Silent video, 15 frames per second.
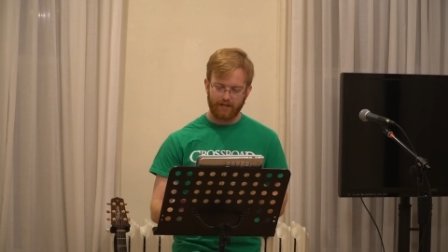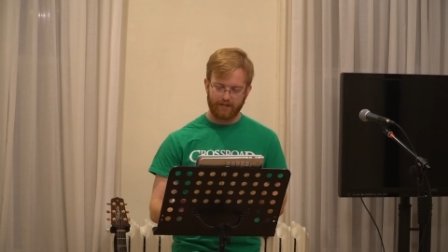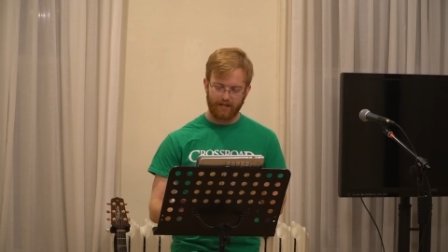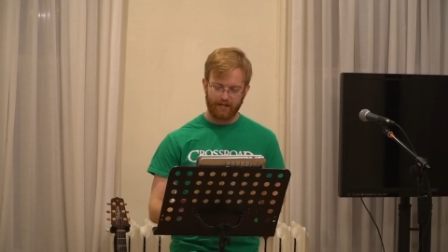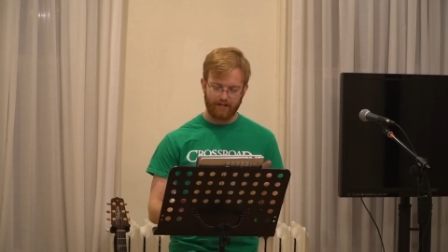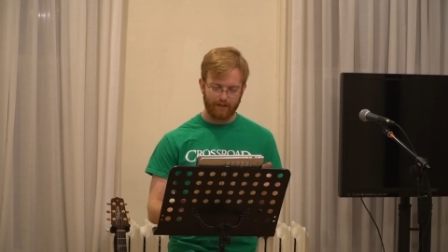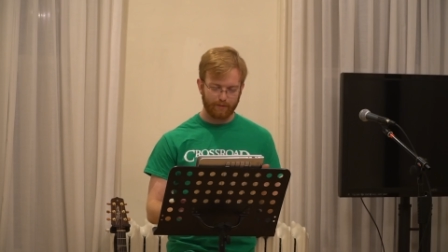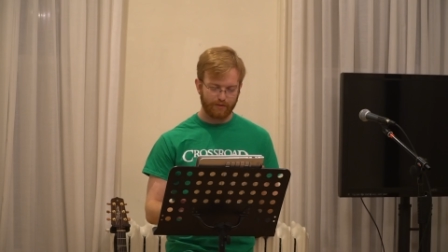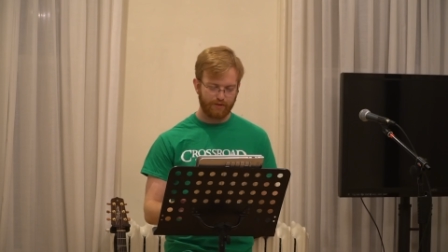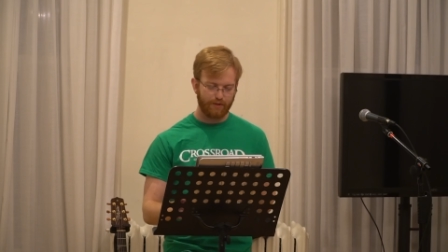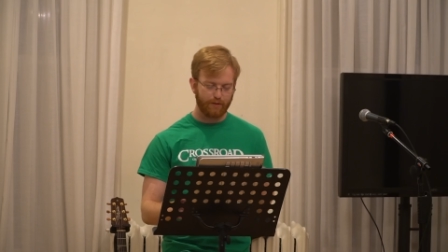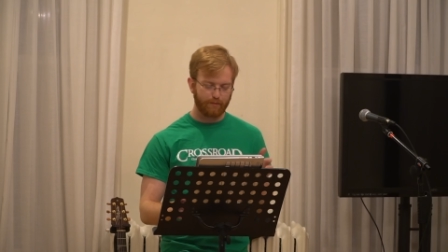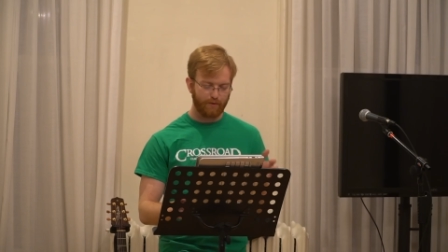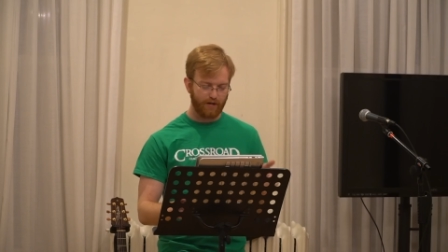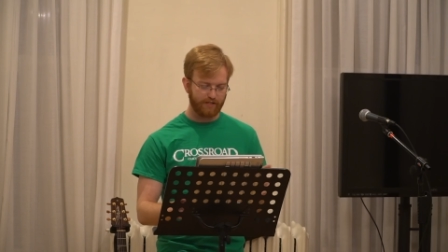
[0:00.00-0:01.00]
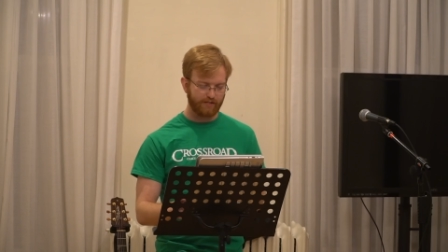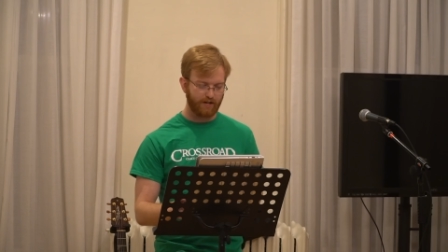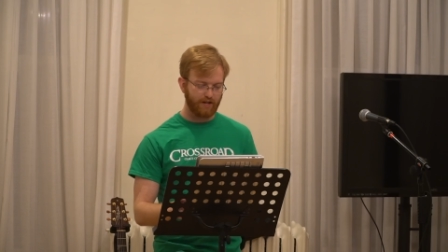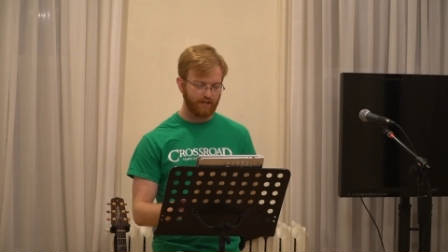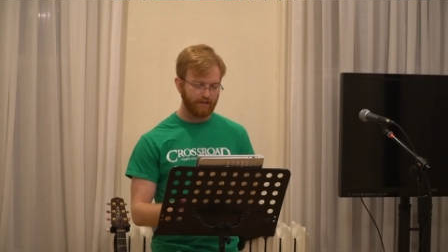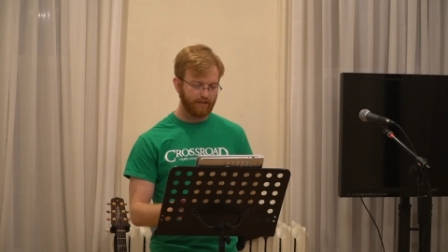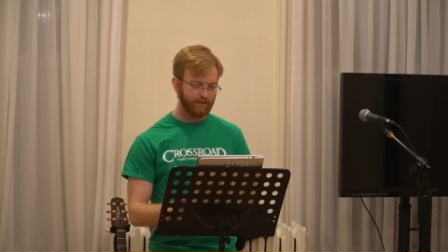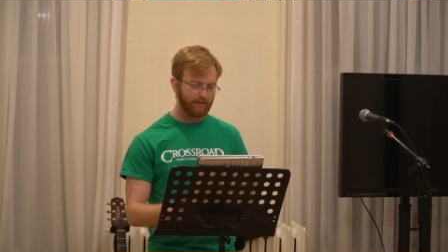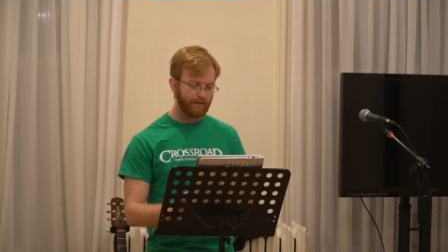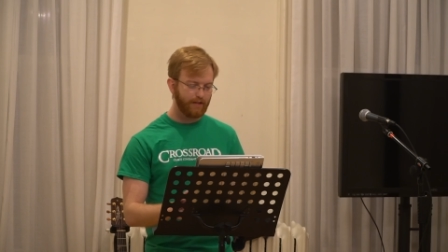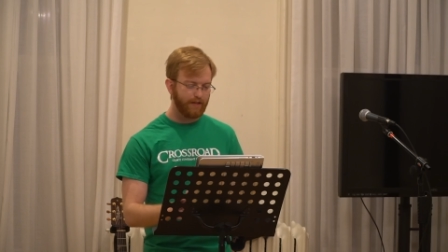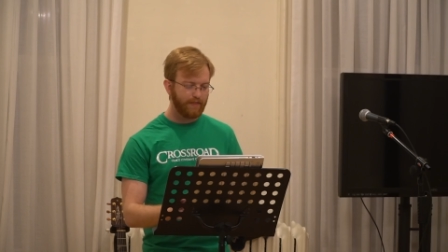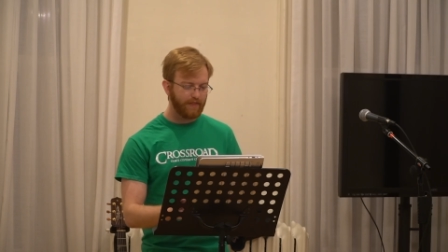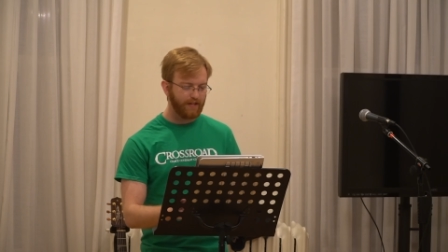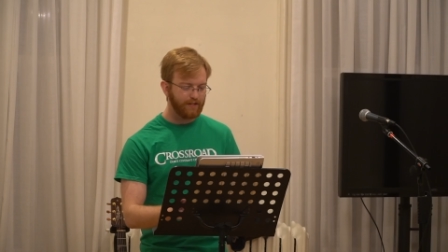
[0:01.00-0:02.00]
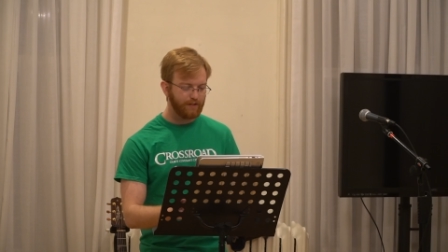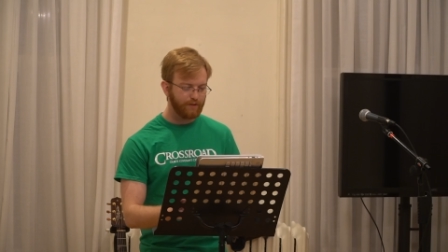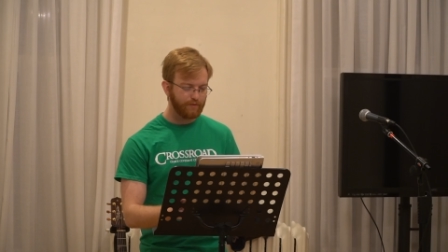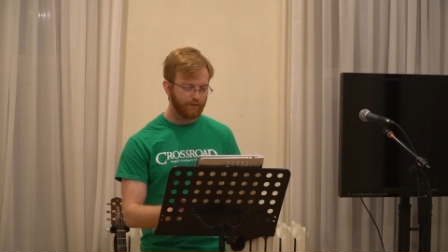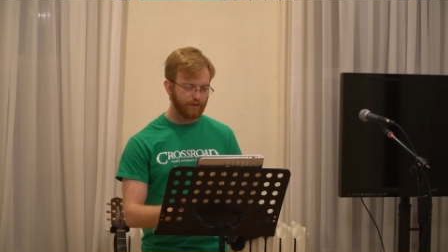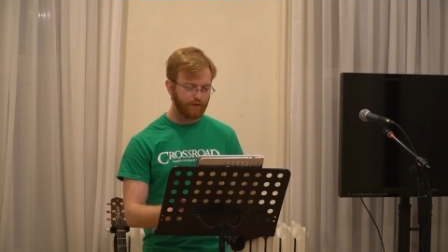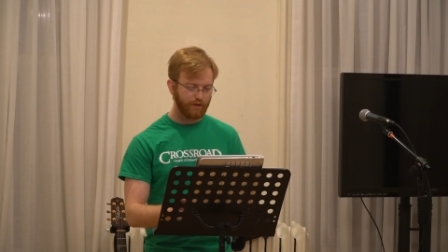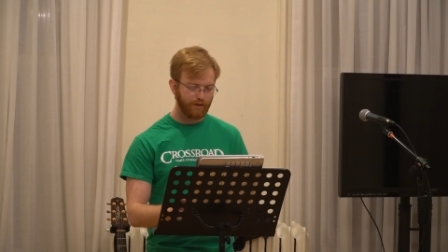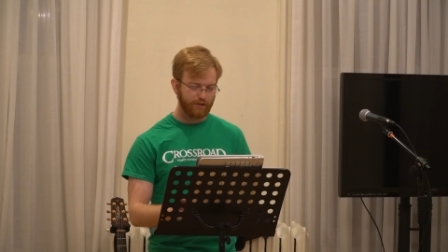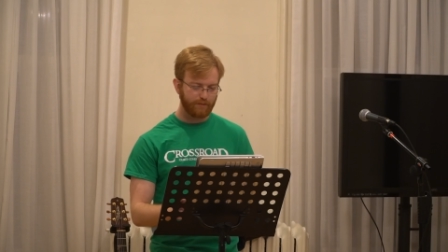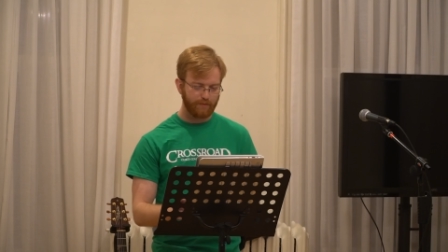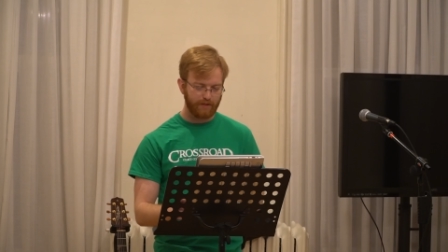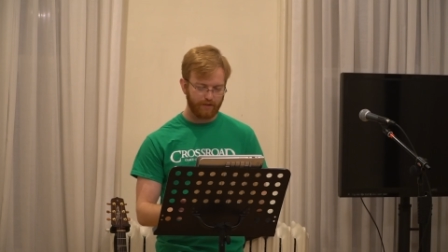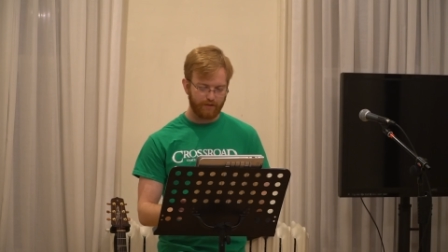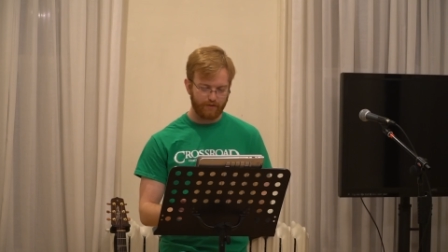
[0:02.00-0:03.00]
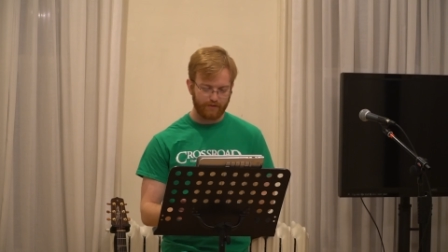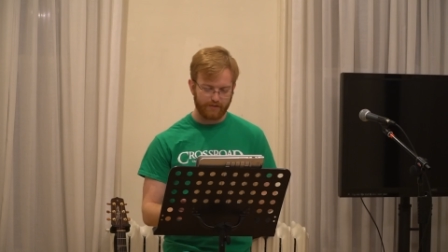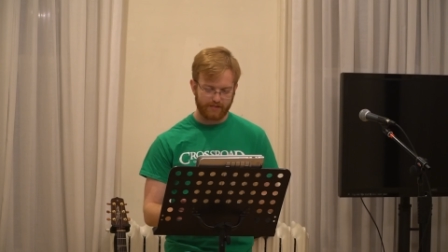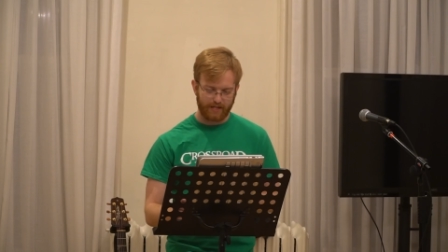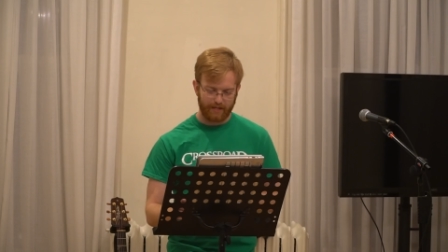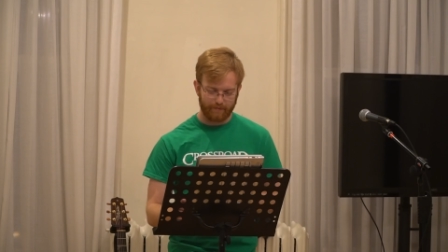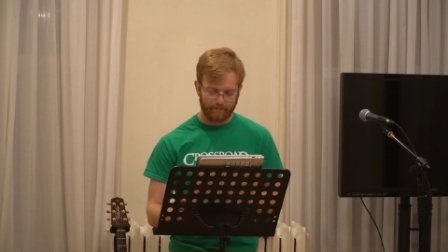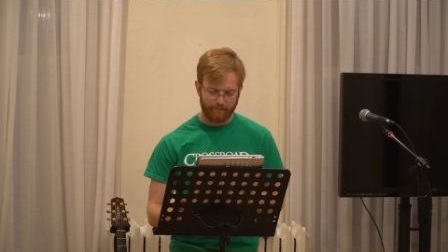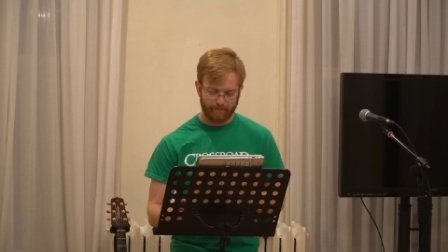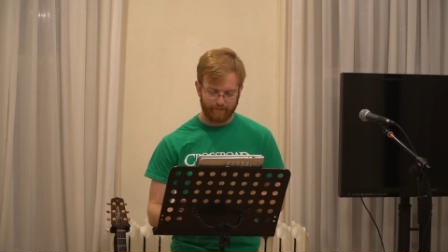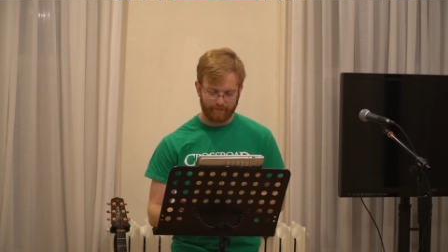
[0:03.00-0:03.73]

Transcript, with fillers: that enables you to press on. Thank you for encouraging me to do the same.